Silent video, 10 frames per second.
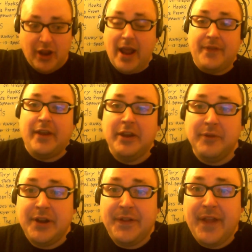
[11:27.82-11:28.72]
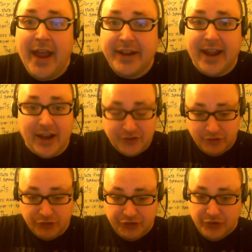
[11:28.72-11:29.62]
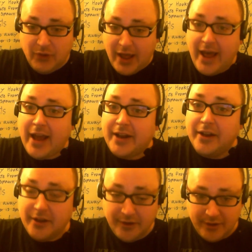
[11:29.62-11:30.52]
then even in that case, you still had